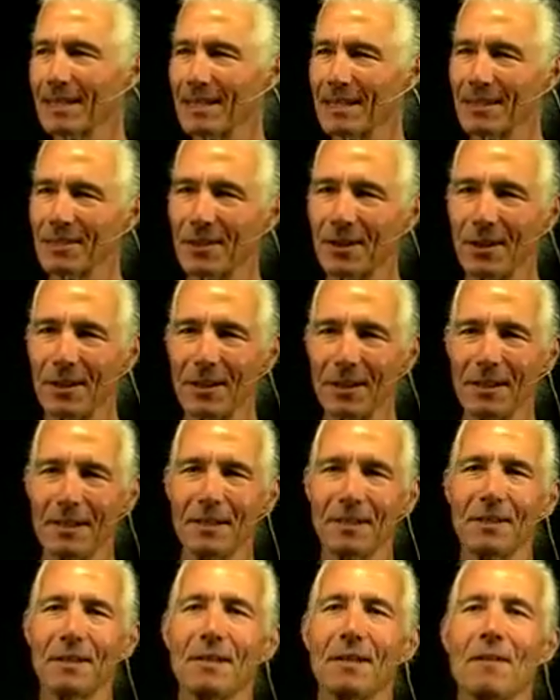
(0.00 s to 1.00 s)
It's all
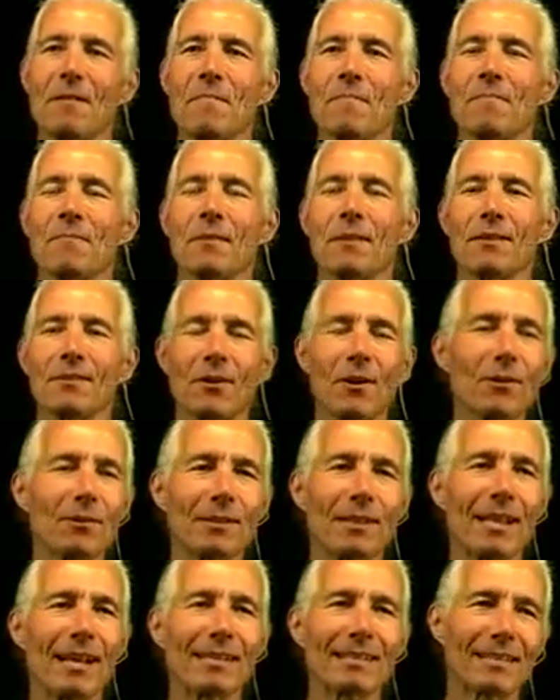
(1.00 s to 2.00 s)

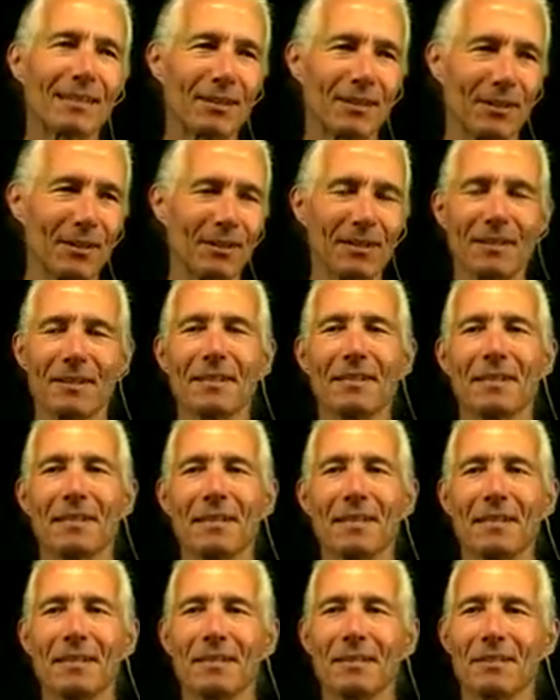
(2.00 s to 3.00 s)
classical.
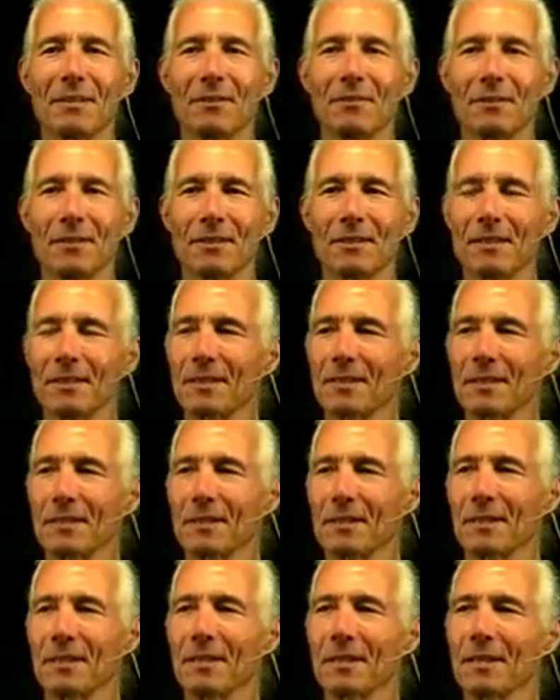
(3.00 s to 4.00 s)
So this is
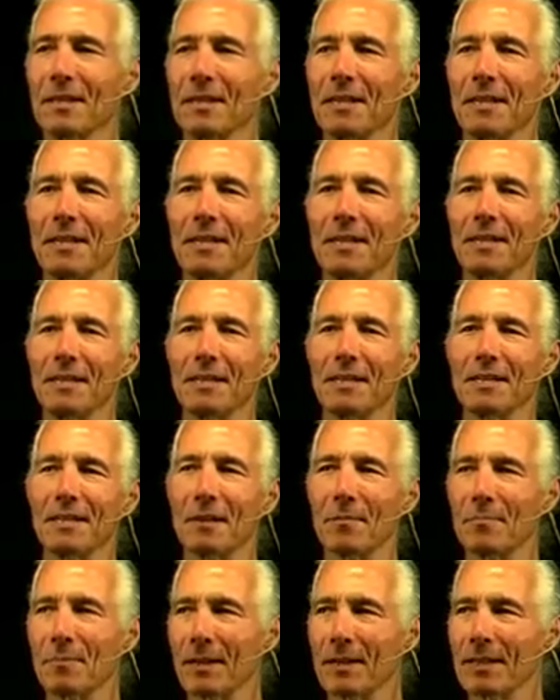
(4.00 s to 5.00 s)

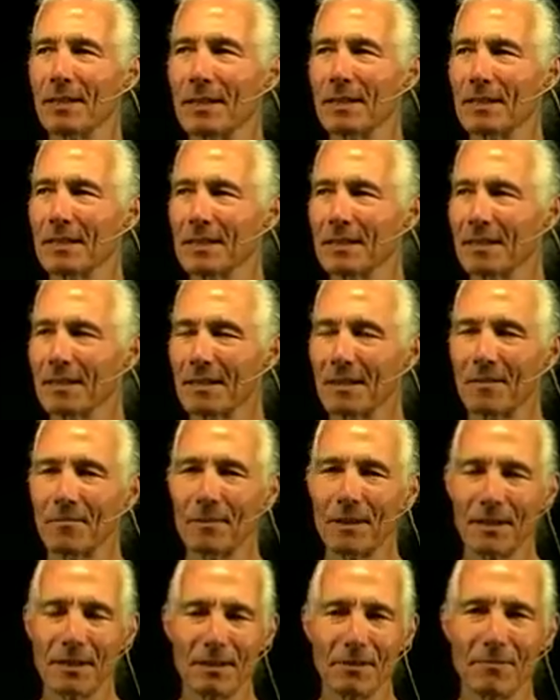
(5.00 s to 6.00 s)
something that
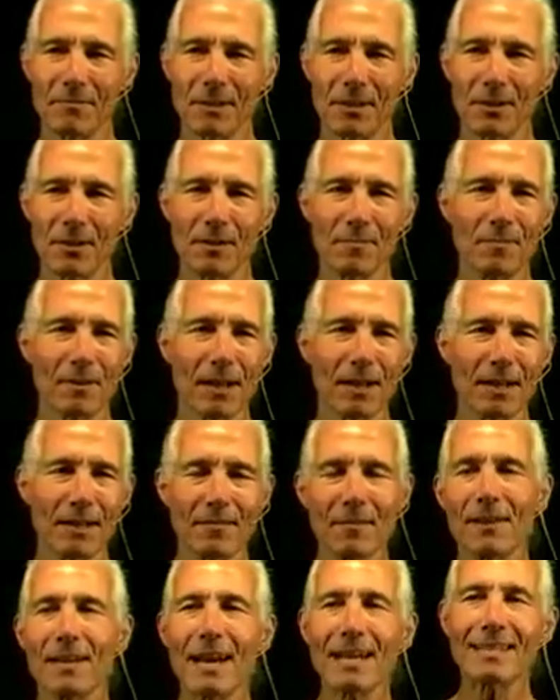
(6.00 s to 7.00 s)
we could have done in
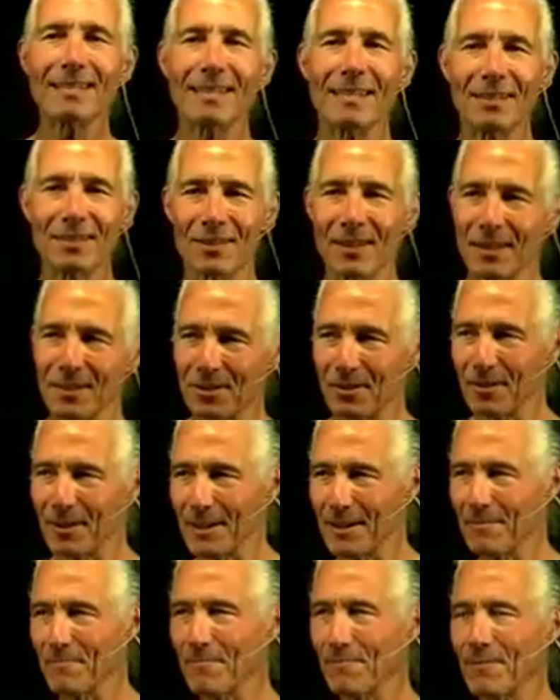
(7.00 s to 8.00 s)
the 19th
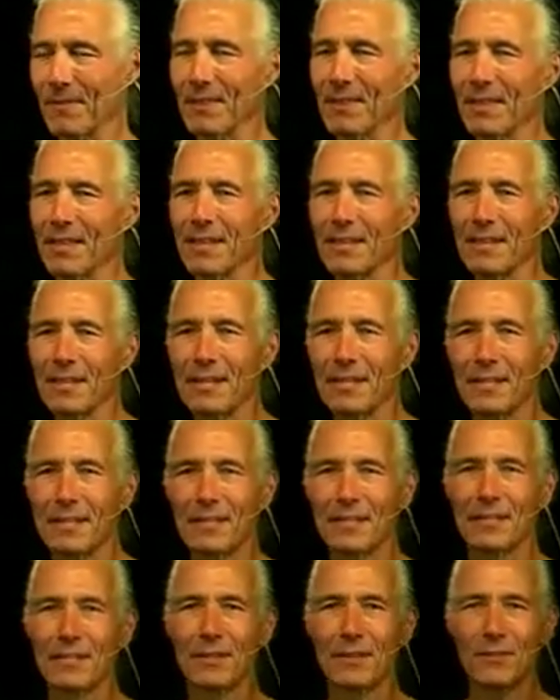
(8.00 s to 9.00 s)
century.
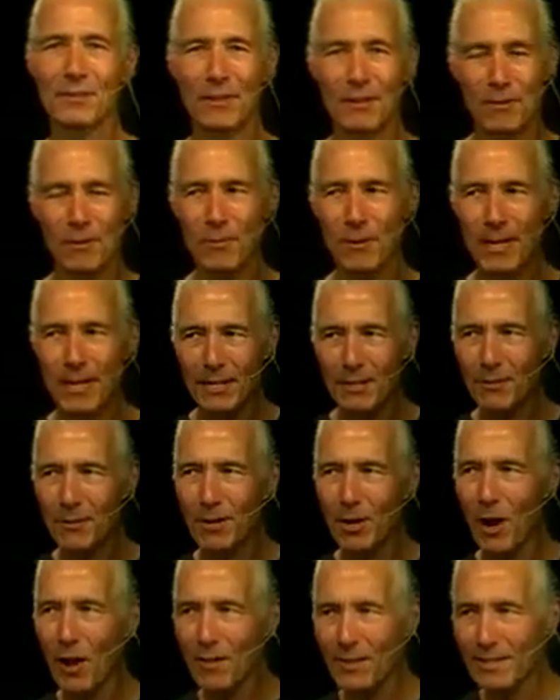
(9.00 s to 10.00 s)
So they were already doing
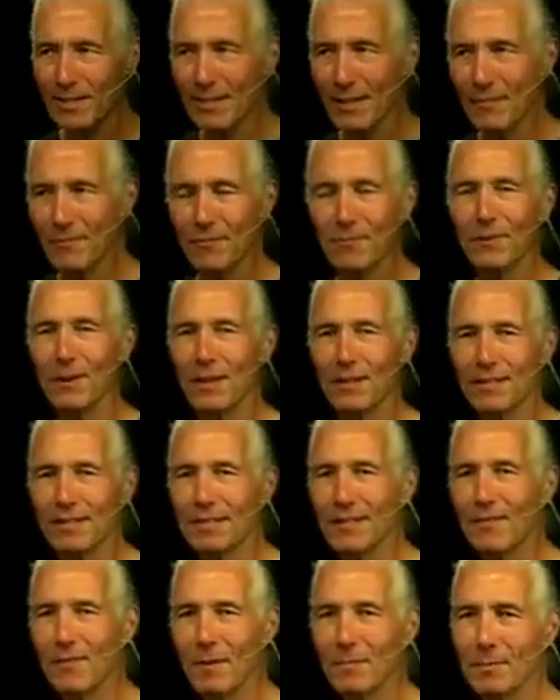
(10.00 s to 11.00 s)
all the stuff
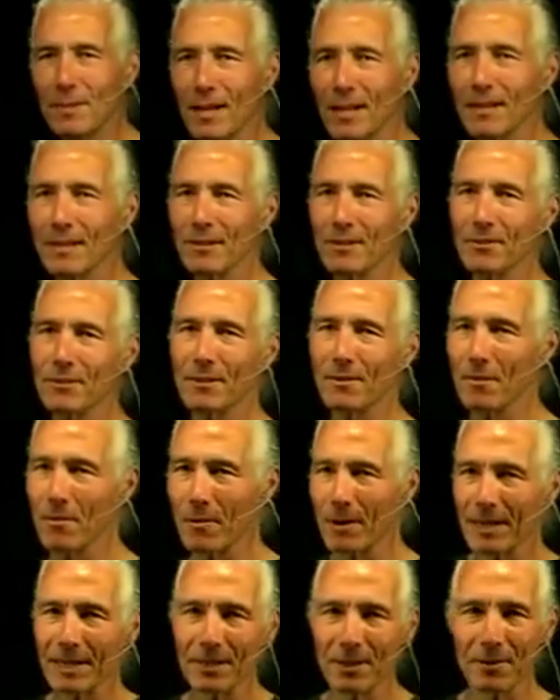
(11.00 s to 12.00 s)
I'm telling you, they were
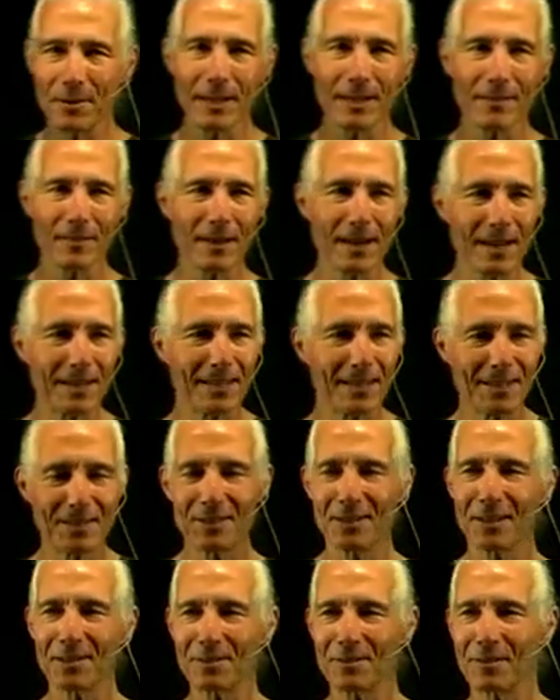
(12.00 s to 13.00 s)
already doing in the 19th
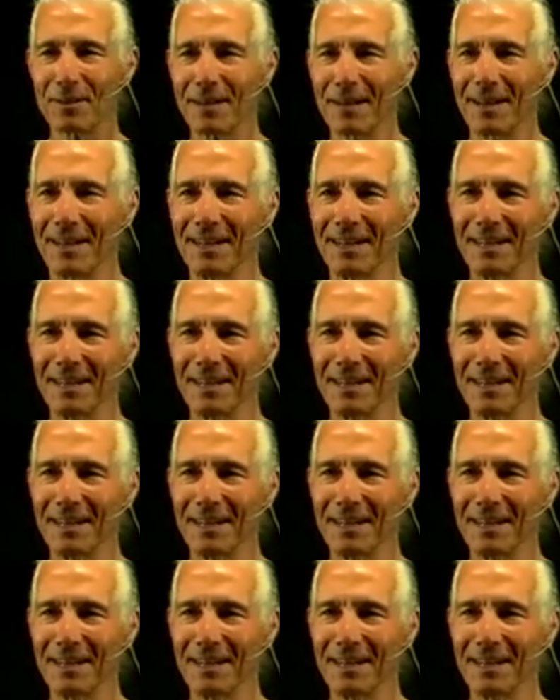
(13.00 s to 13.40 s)
century.